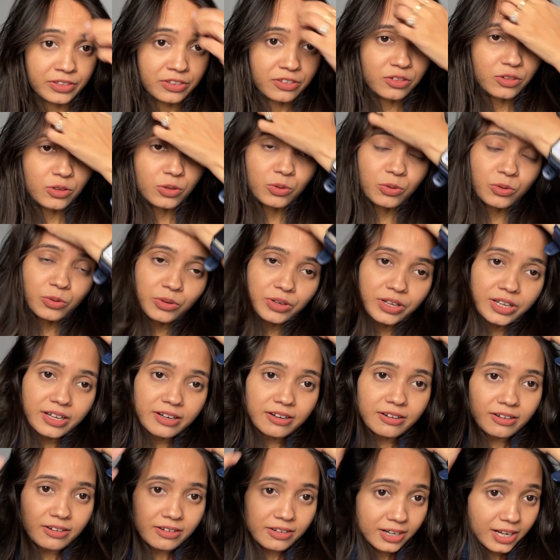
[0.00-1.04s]
So
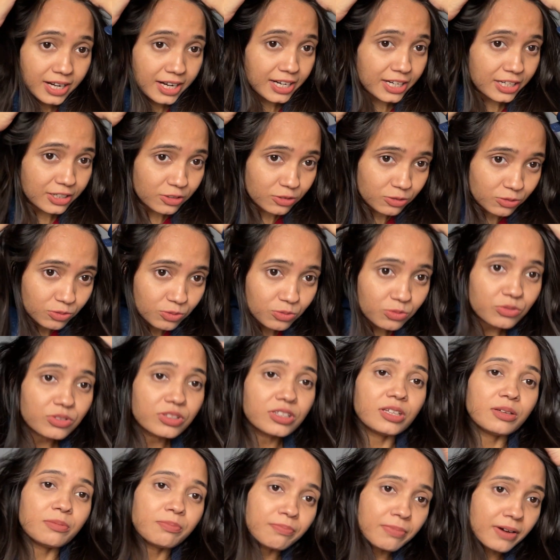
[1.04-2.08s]
here I do
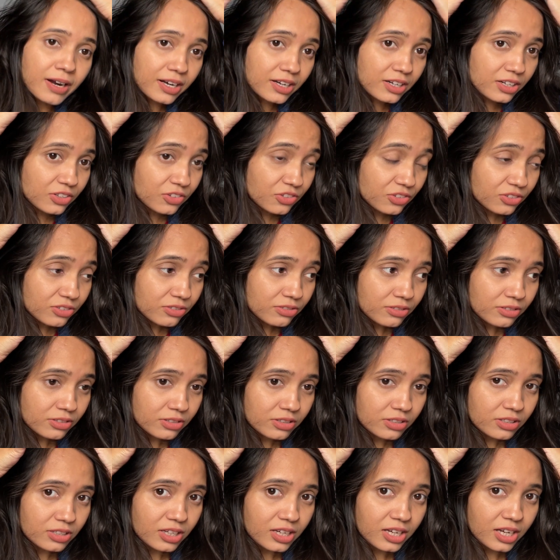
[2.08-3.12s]
the
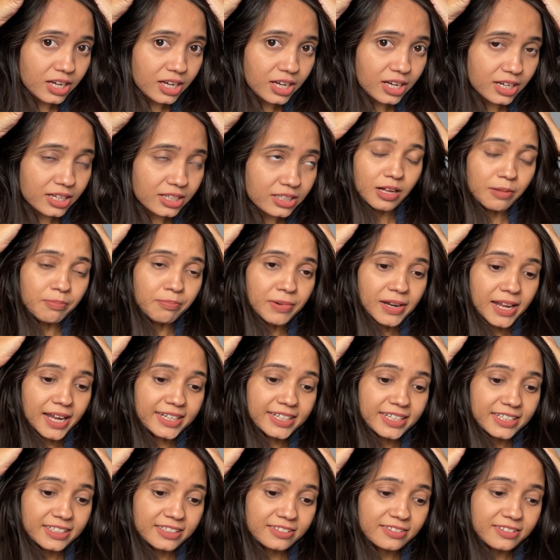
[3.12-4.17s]
partition and apply
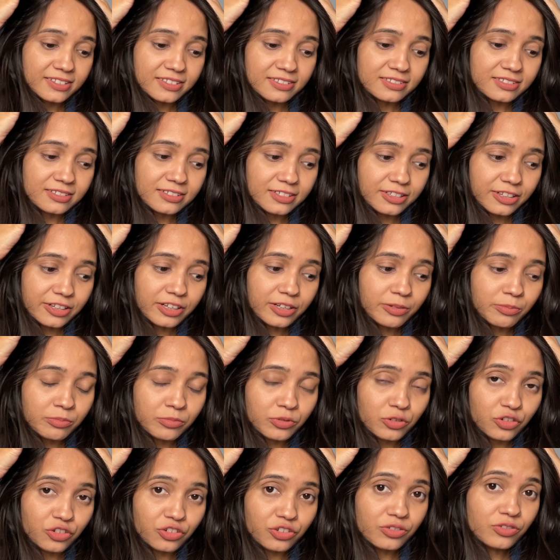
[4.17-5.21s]
it in the circular
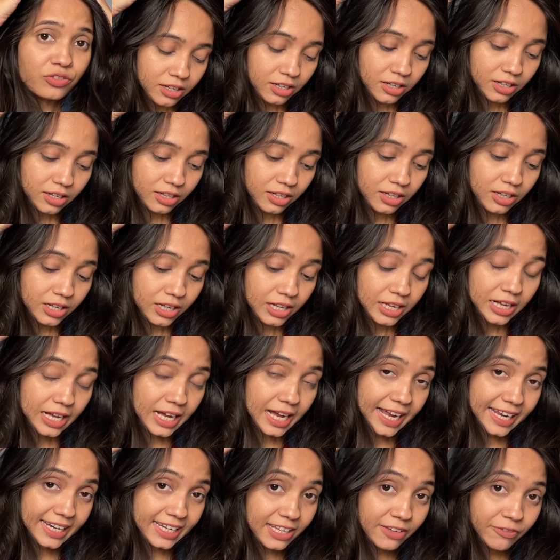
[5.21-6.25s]
motion.
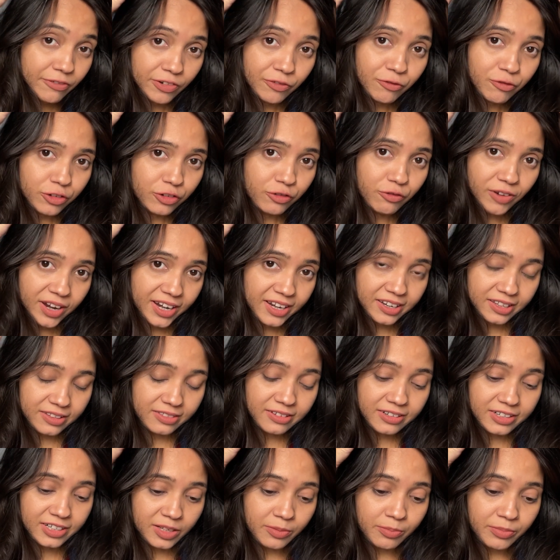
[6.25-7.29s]
I leave it for
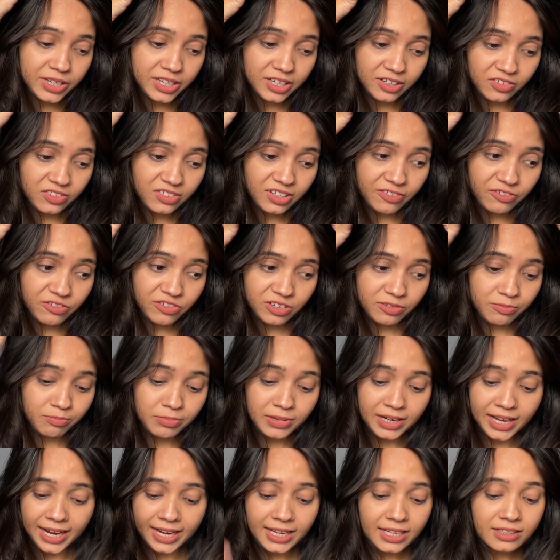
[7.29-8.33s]
20-30 minutes after
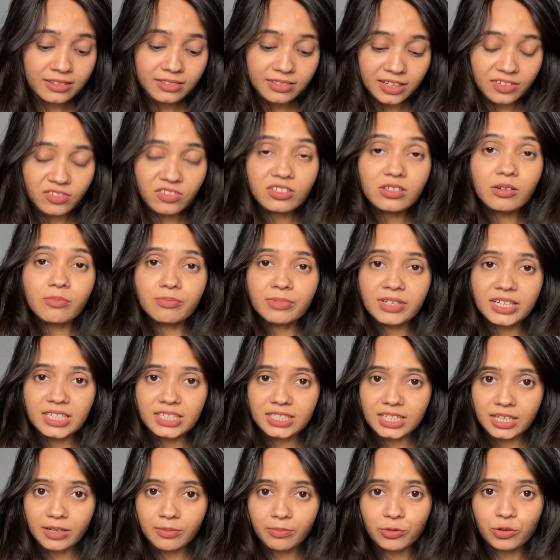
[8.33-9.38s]
applying. That's
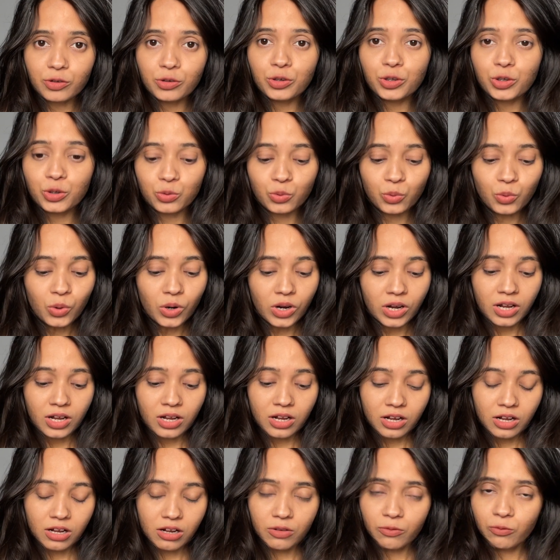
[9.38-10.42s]
completely up to you.
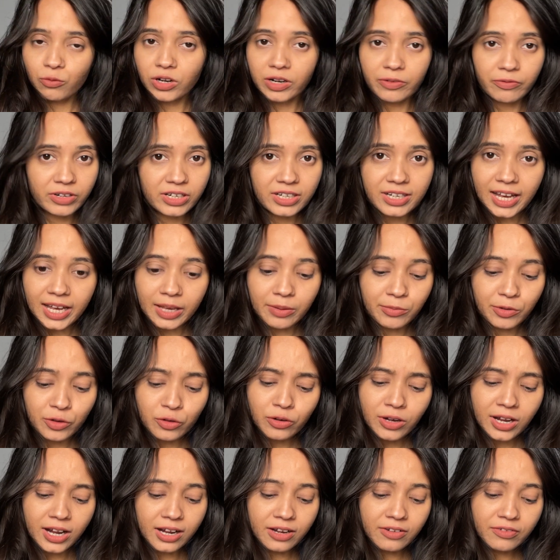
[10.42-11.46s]
Whatever time you
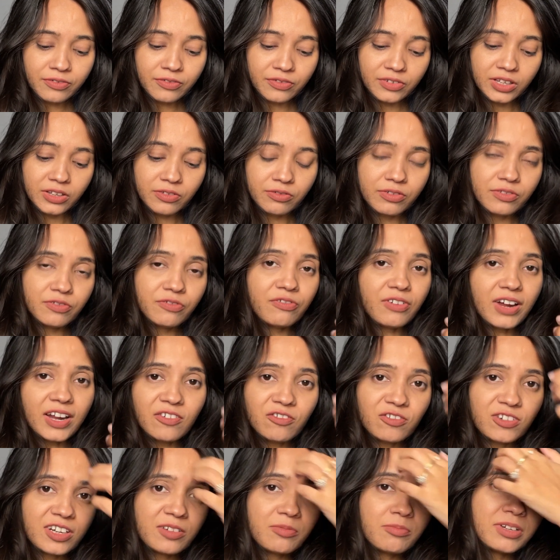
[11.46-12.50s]
have, even
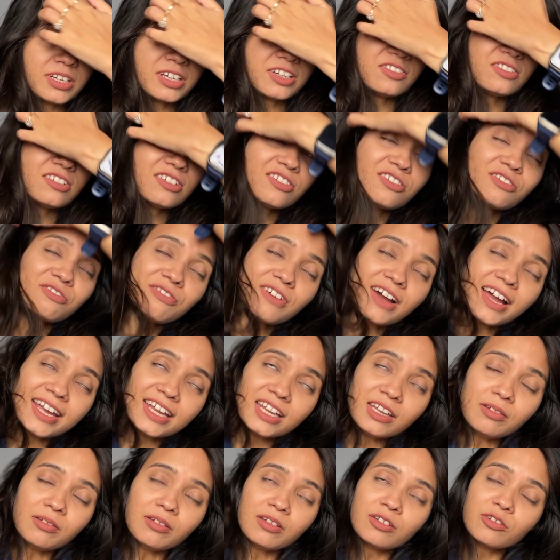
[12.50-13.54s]
5-10 minutes is
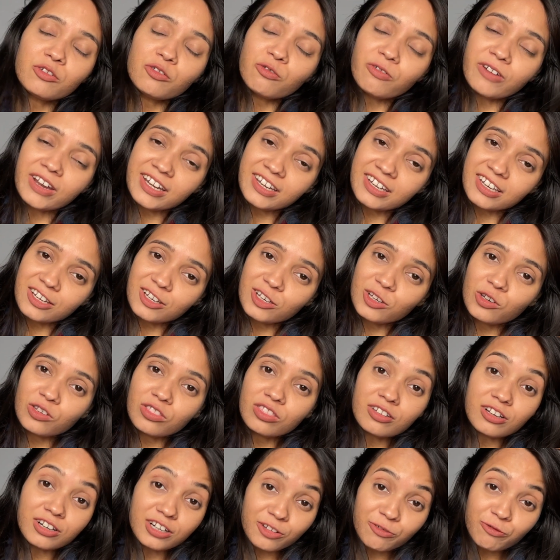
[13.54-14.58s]
fine.
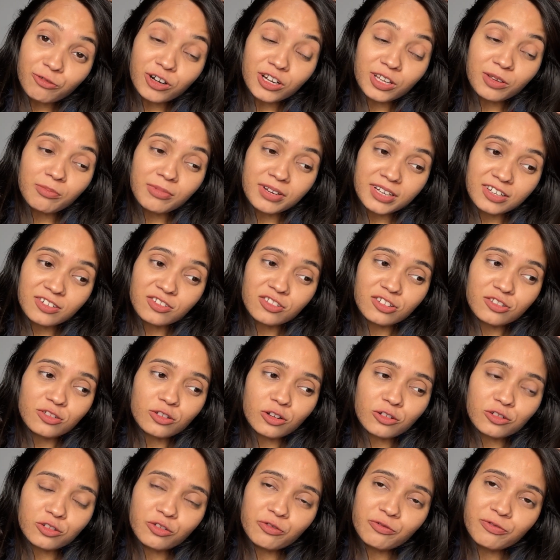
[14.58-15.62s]
20-30-40 minutes is also